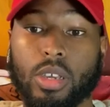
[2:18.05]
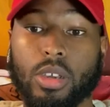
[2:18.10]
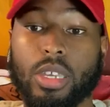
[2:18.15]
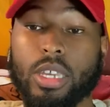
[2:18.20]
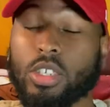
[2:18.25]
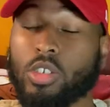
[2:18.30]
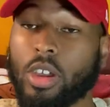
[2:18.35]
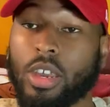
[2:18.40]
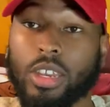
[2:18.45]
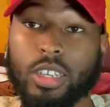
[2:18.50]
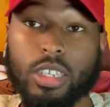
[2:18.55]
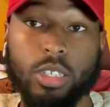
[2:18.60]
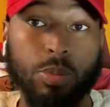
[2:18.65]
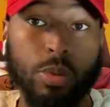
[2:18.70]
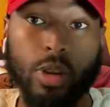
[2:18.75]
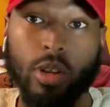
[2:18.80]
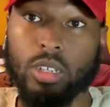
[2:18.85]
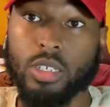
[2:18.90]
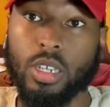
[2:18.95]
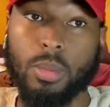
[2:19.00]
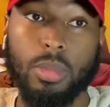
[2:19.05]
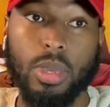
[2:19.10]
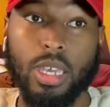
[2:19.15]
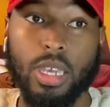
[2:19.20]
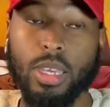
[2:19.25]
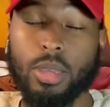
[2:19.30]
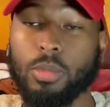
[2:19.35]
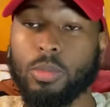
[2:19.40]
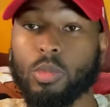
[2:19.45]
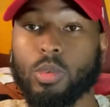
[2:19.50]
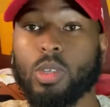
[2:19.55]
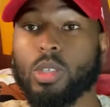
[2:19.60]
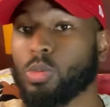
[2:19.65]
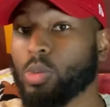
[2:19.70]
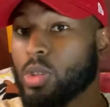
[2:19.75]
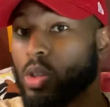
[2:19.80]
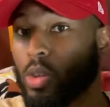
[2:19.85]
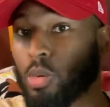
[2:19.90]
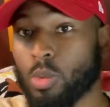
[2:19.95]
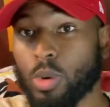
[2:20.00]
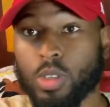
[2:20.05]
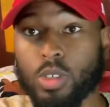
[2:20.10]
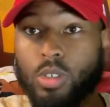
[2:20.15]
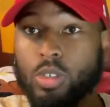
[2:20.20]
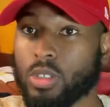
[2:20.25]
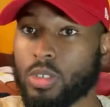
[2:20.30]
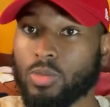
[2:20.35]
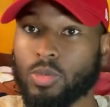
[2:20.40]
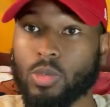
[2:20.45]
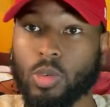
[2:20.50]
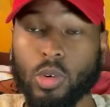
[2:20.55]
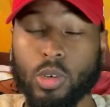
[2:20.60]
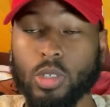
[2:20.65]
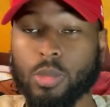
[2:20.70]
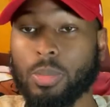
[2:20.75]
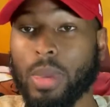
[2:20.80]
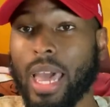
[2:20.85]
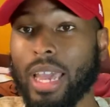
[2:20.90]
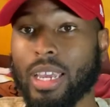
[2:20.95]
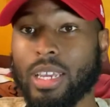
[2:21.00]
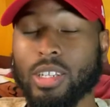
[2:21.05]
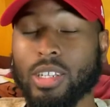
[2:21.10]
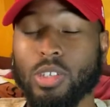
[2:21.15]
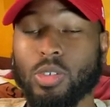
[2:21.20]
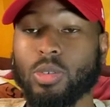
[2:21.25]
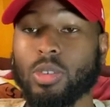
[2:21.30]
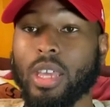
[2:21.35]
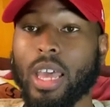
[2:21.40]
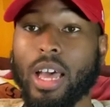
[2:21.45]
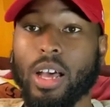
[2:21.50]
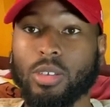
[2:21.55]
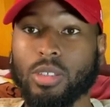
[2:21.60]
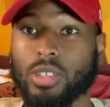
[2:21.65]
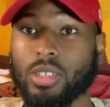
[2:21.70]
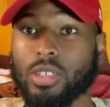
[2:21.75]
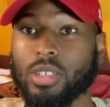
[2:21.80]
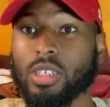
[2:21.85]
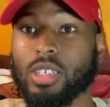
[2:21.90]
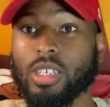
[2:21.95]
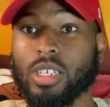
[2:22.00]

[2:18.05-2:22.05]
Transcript: He has great experience. I mean, he was with the Wizards, of course, back in 2010,